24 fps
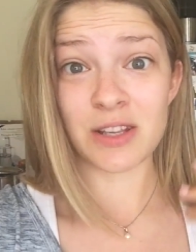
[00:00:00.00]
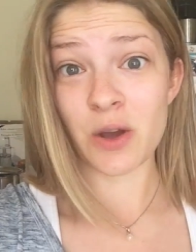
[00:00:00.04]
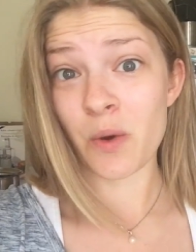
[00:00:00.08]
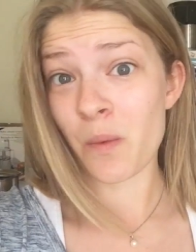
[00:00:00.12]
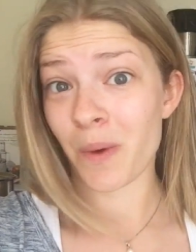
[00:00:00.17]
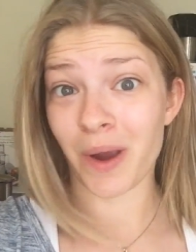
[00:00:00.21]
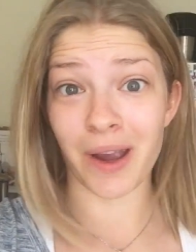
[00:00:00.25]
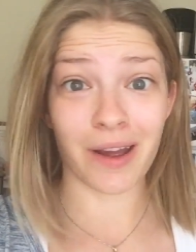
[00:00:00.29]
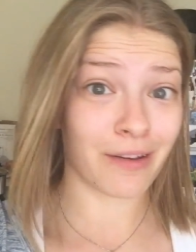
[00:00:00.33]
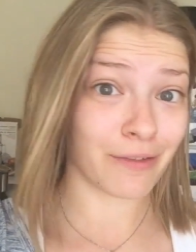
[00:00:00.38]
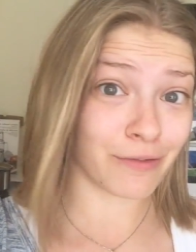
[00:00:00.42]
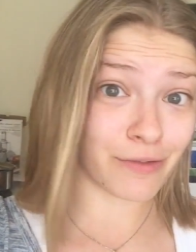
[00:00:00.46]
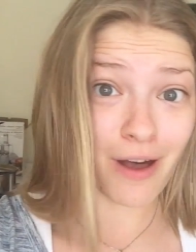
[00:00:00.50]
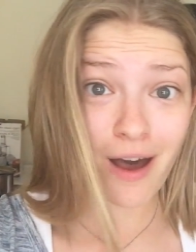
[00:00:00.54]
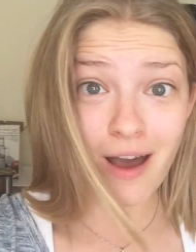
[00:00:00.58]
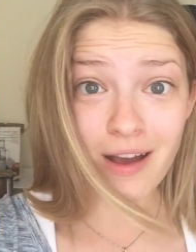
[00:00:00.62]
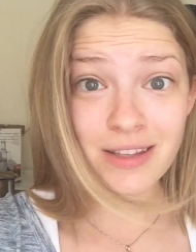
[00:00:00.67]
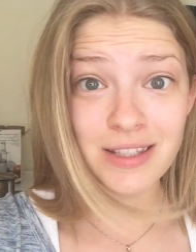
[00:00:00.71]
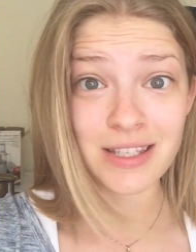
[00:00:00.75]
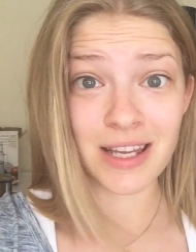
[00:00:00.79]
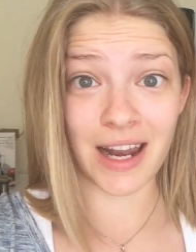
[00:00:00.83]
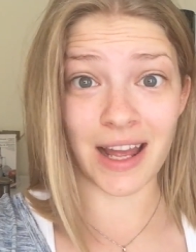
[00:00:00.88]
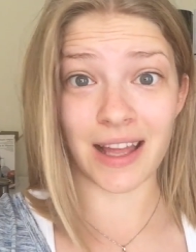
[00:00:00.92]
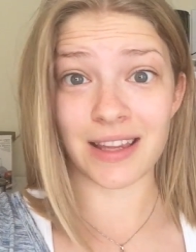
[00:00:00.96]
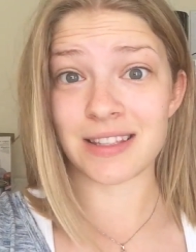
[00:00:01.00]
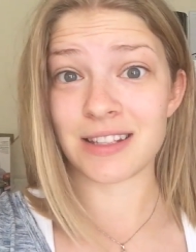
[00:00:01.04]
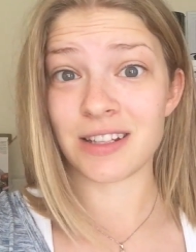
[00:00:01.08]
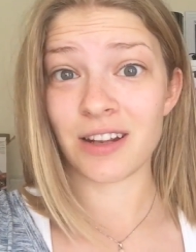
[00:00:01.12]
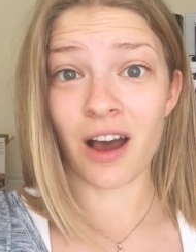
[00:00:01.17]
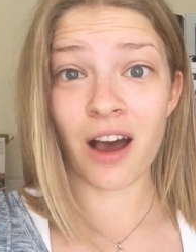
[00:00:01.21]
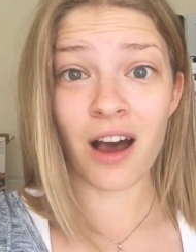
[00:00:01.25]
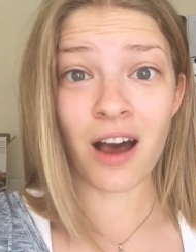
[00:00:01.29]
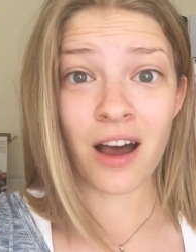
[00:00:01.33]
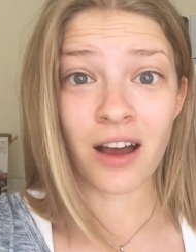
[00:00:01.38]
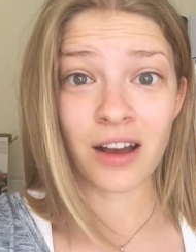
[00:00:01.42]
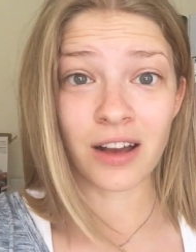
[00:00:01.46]
So we're gonna vlog today. It's
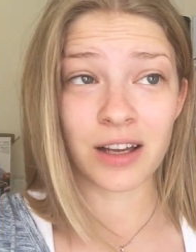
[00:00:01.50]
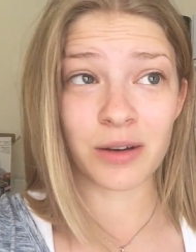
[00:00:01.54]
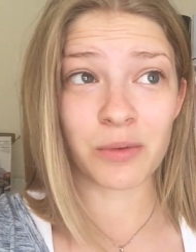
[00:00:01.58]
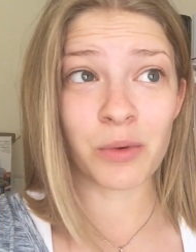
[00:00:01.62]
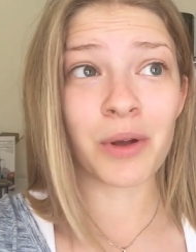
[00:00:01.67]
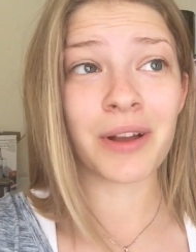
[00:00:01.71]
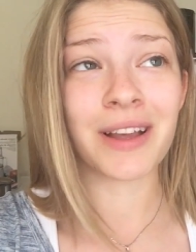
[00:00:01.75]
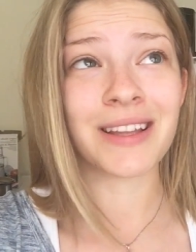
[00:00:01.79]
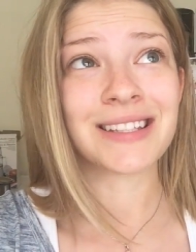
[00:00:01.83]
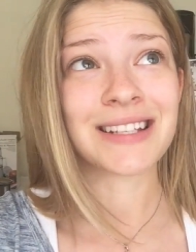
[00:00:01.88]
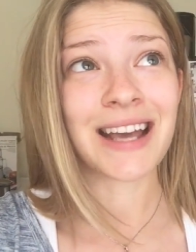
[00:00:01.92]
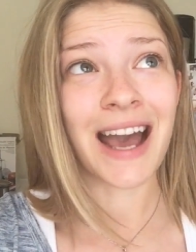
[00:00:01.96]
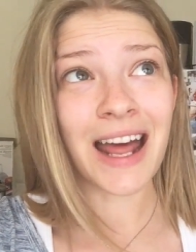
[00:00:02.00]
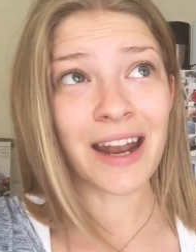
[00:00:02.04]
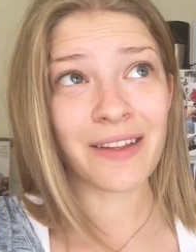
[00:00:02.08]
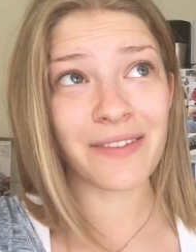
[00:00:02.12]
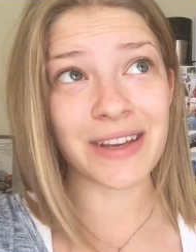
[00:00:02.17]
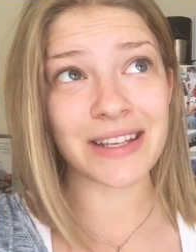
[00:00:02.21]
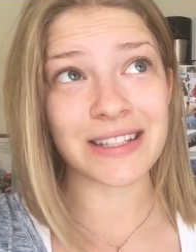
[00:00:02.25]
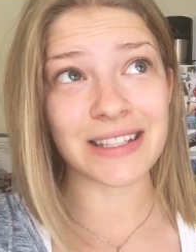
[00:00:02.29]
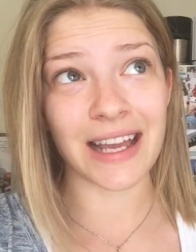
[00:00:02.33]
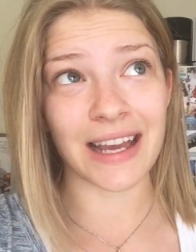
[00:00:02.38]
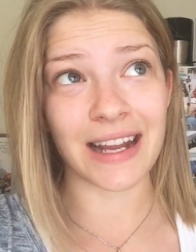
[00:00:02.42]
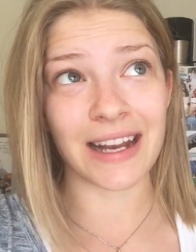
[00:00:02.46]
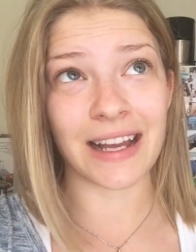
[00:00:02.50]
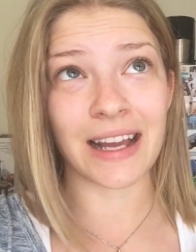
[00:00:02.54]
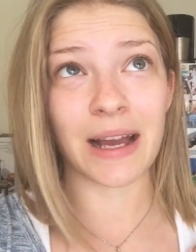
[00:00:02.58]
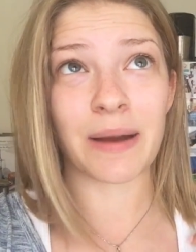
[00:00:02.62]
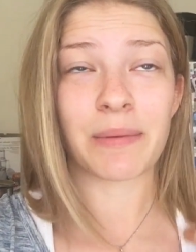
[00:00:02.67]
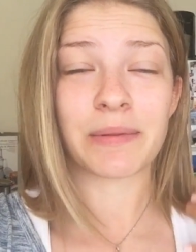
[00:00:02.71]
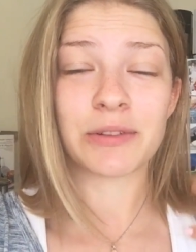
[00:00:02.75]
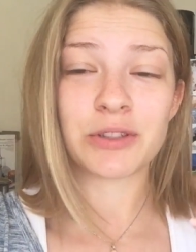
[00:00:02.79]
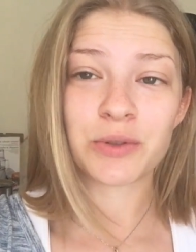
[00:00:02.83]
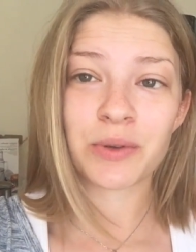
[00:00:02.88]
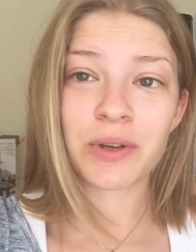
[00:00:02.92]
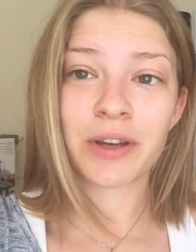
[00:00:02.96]
not, well, it's kind of exciting.
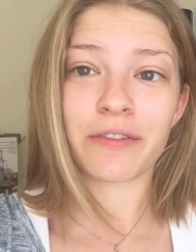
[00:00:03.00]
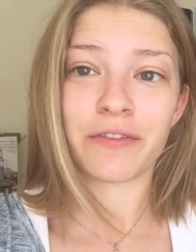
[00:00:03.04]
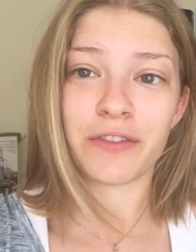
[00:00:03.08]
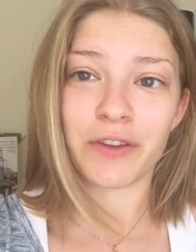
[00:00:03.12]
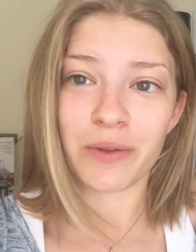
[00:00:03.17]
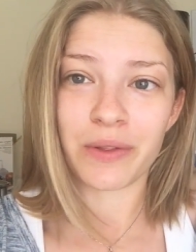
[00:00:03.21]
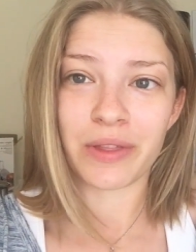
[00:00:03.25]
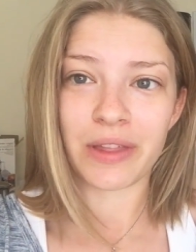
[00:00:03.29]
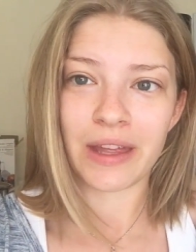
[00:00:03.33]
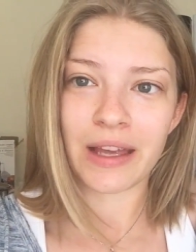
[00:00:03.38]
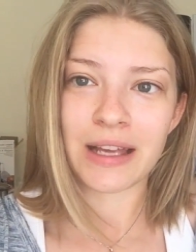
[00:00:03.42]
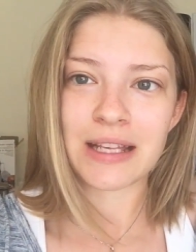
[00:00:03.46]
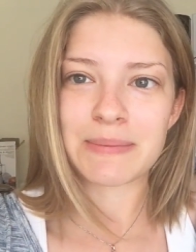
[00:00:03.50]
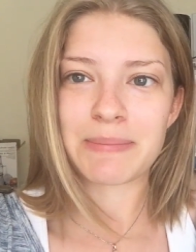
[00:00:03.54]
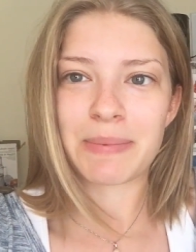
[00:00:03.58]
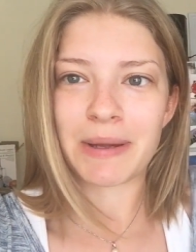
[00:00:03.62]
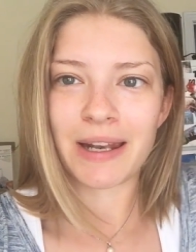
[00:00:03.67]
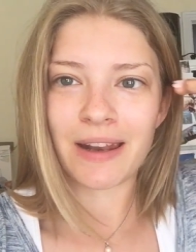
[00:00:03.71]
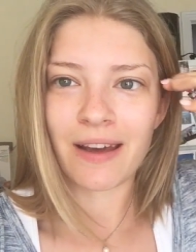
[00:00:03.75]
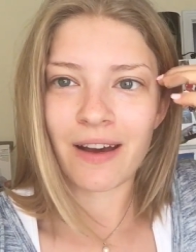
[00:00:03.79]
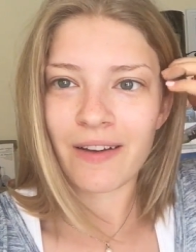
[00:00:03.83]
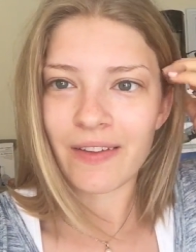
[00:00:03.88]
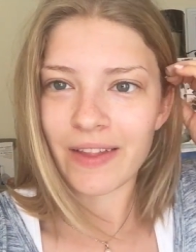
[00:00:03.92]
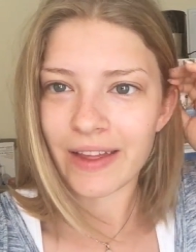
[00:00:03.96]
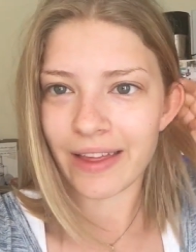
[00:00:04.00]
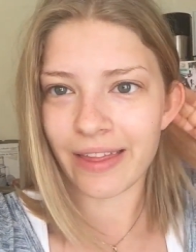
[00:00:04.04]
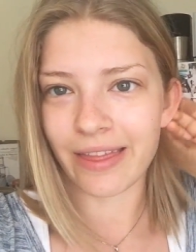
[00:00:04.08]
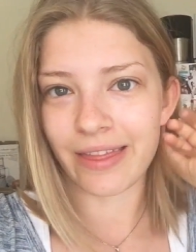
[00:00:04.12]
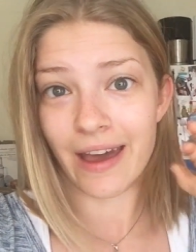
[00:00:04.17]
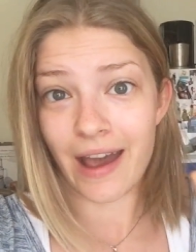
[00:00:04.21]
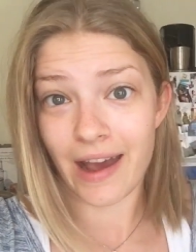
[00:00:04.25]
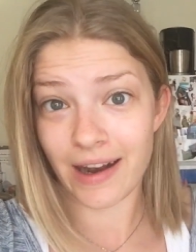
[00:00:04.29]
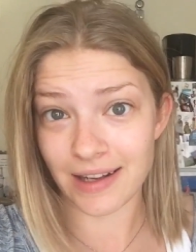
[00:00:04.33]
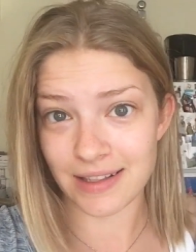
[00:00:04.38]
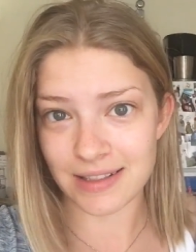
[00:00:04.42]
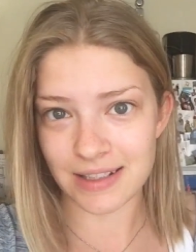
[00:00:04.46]
I'm doing a few things, but not like that